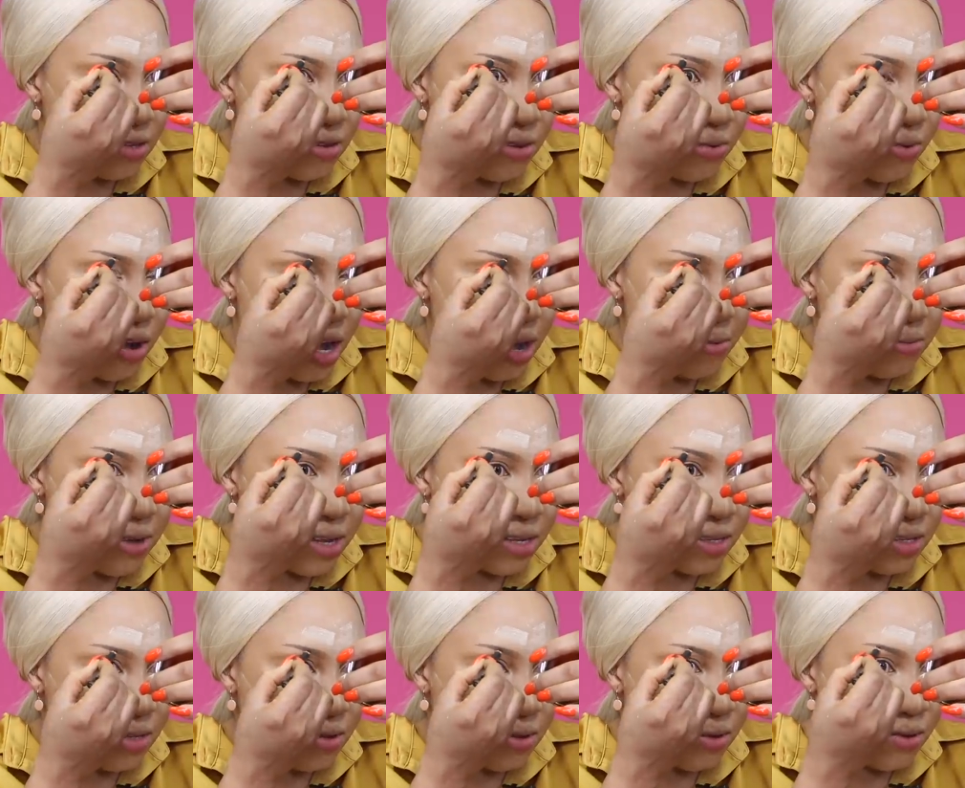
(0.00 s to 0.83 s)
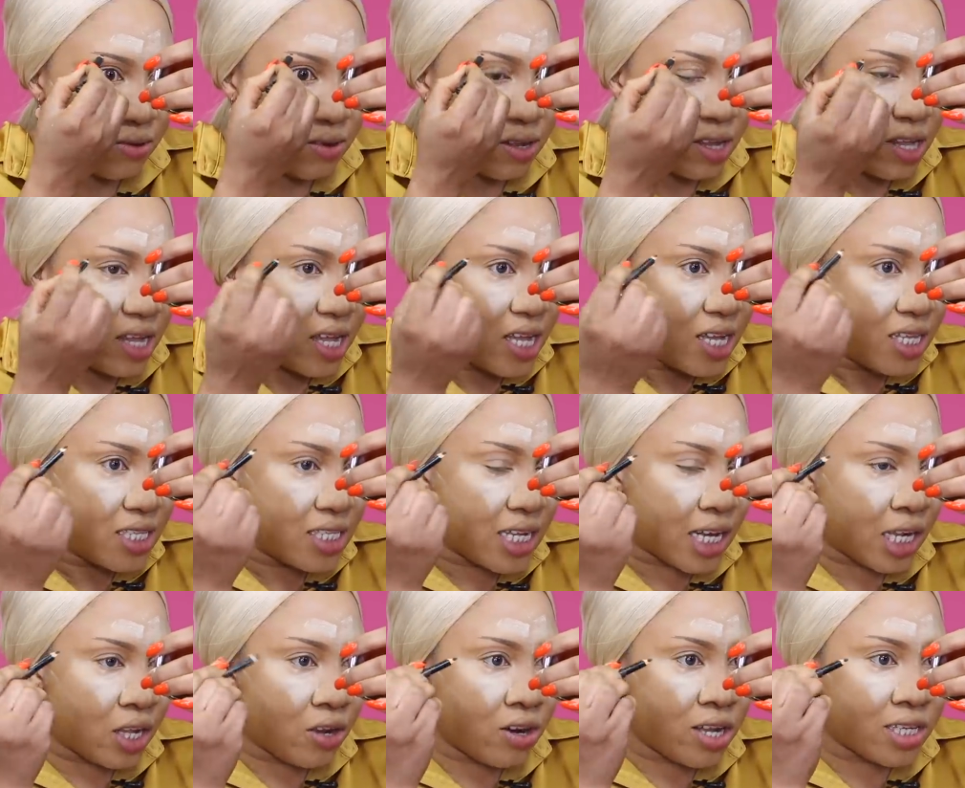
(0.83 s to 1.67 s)
You know what I mean? So
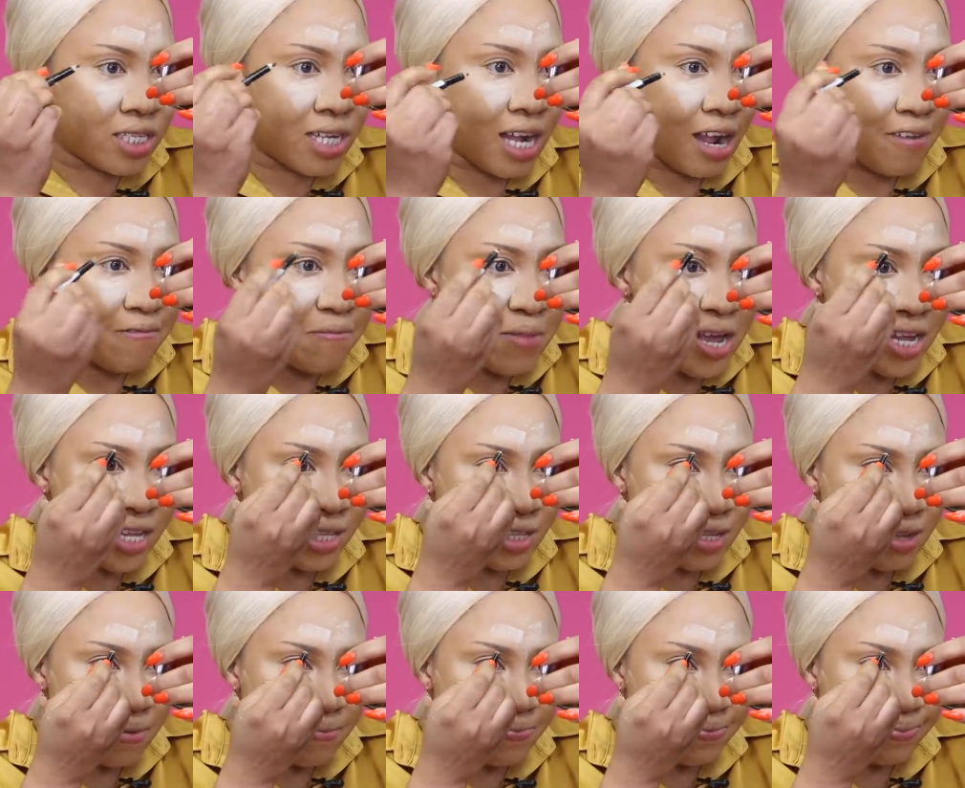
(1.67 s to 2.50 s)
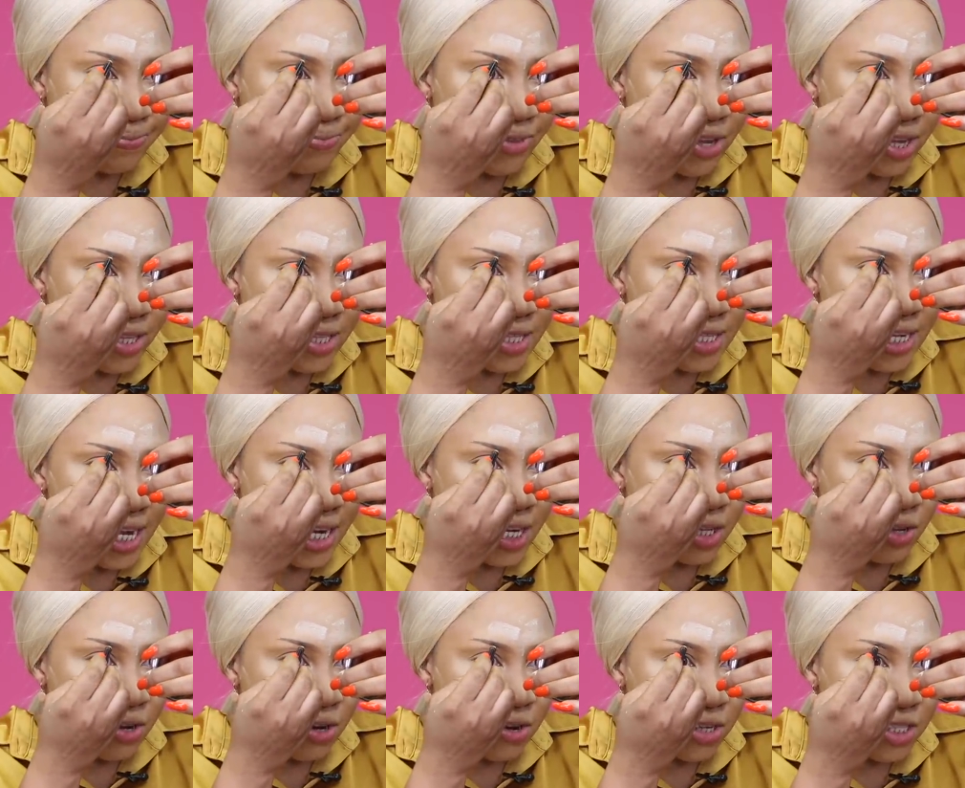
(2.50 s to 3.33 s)
technology have
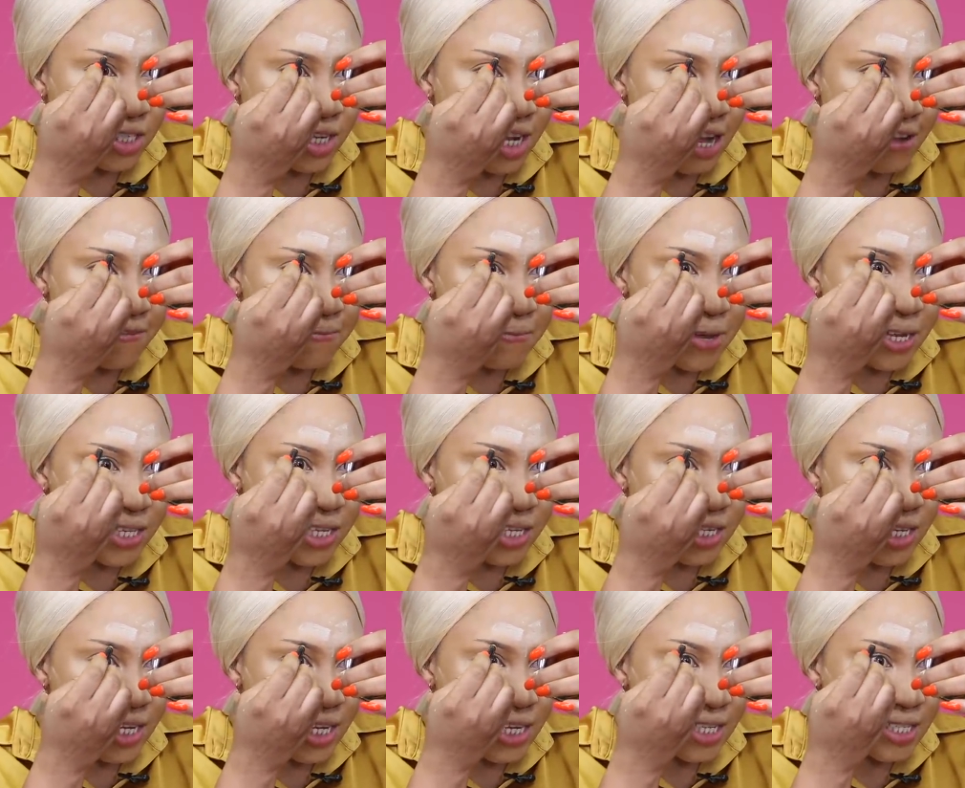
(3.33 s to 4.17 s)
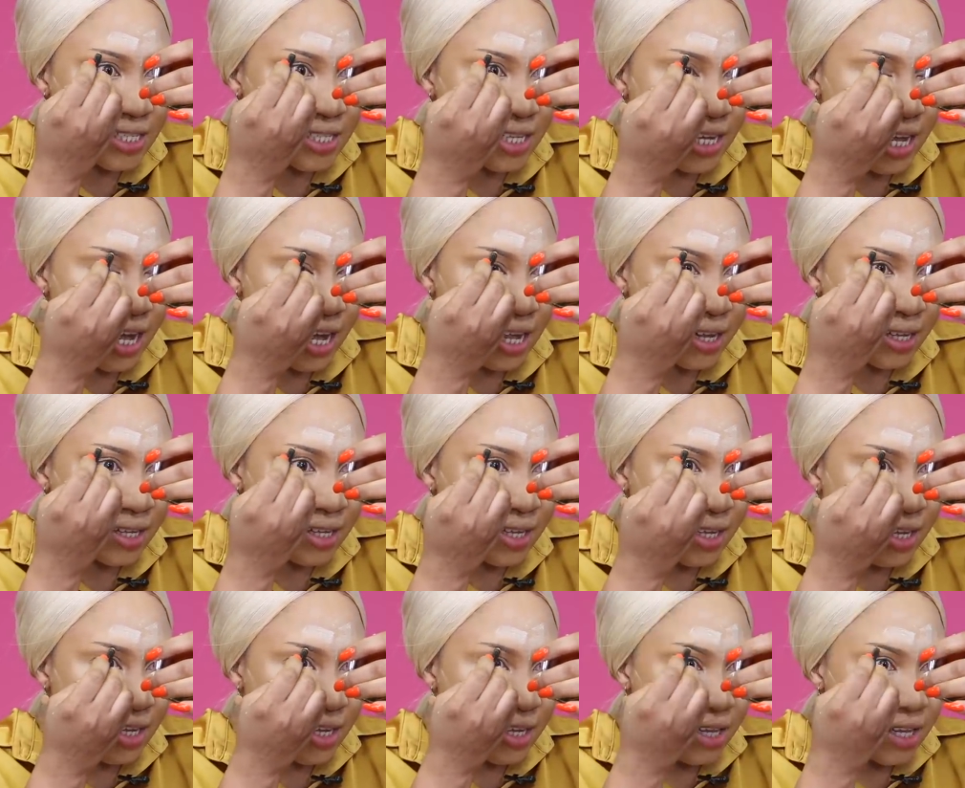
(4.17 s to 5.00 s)
made it easier
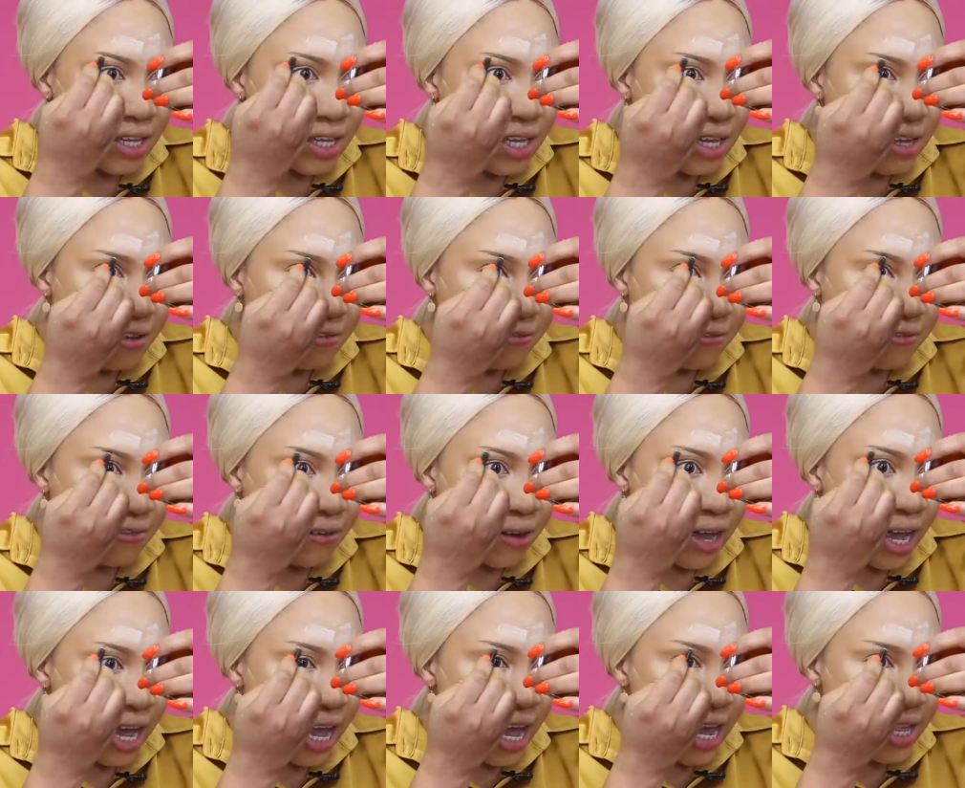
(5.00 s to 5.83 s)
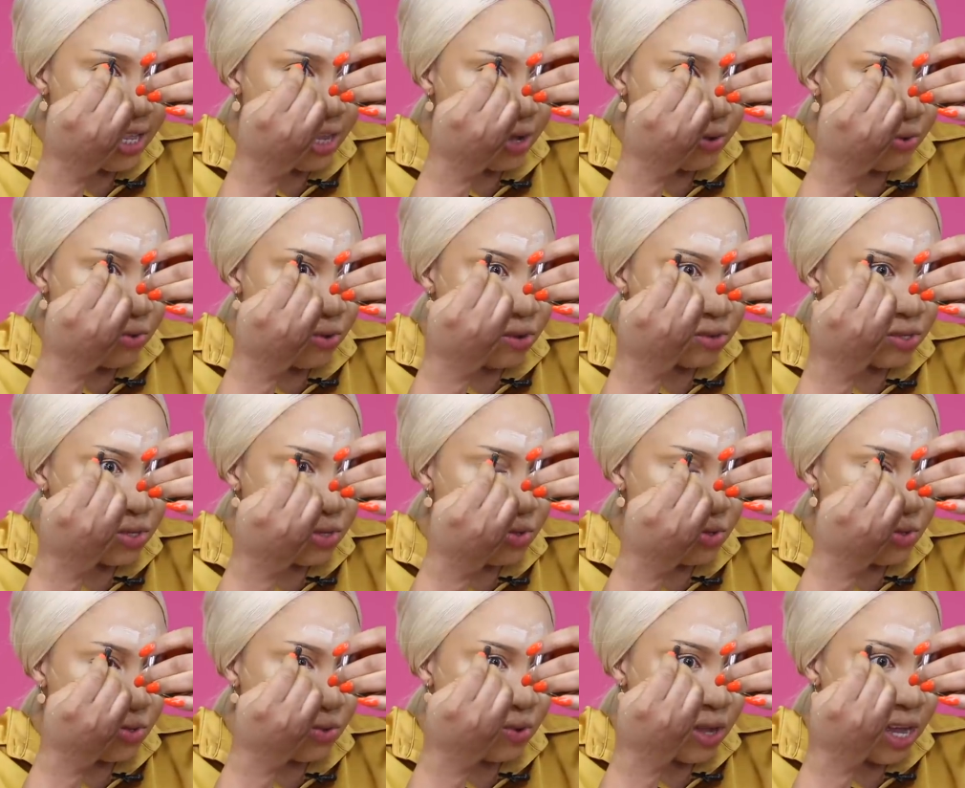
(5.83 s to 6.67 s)
for anyone
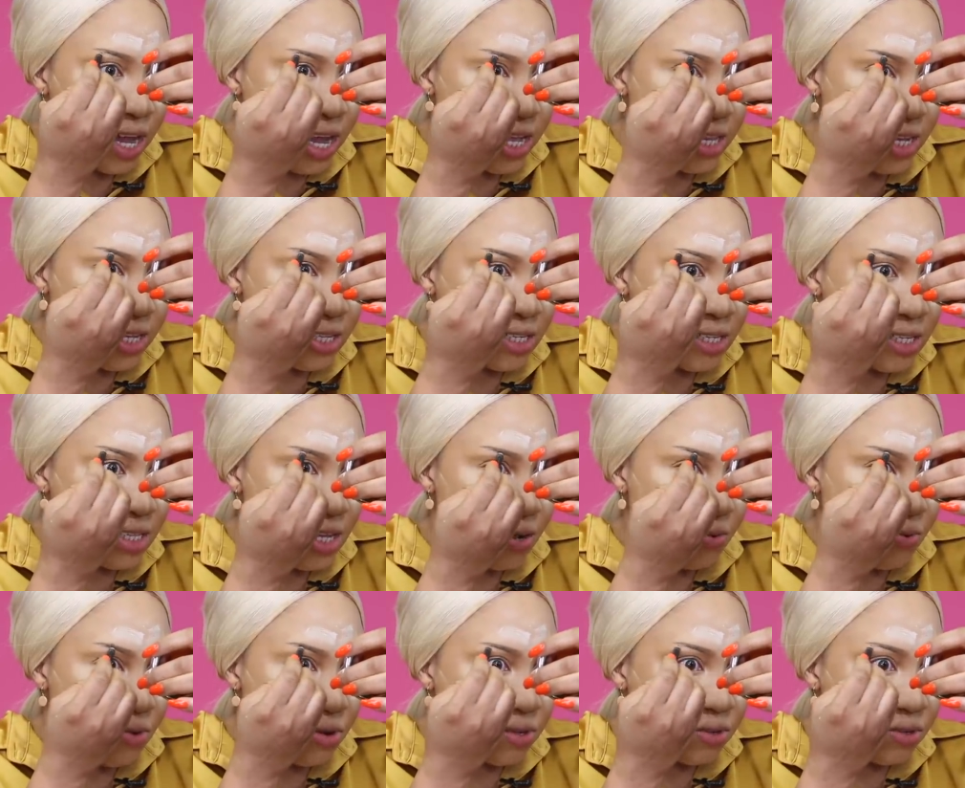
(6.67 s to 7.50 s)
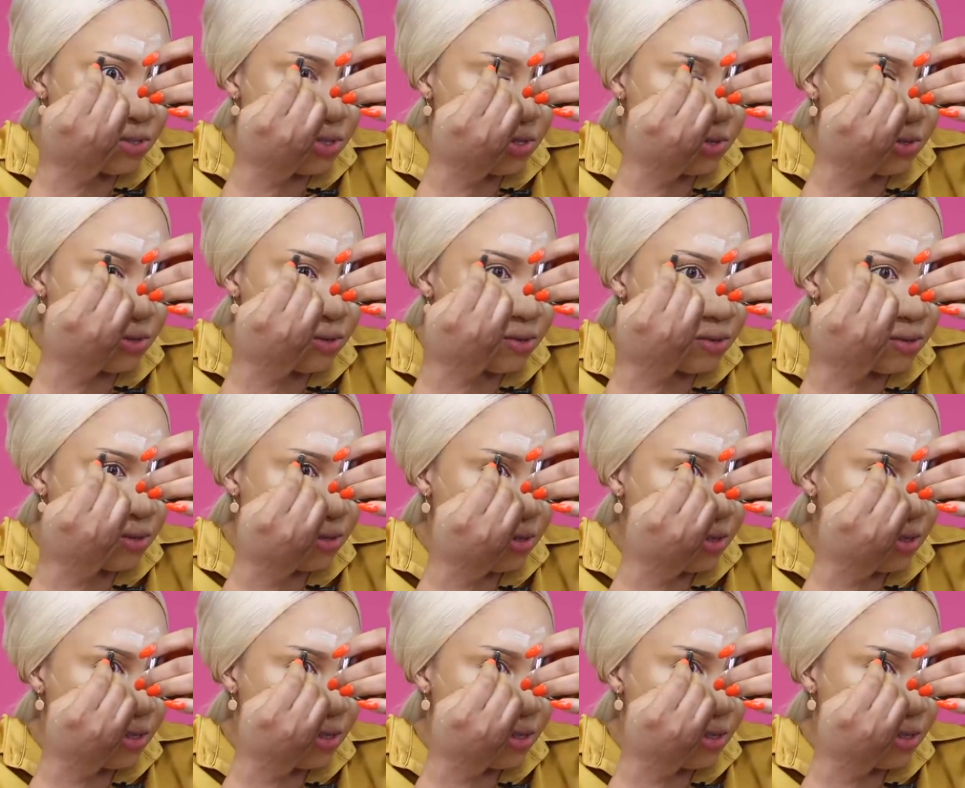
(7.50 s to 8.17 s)
to do anything they want to do.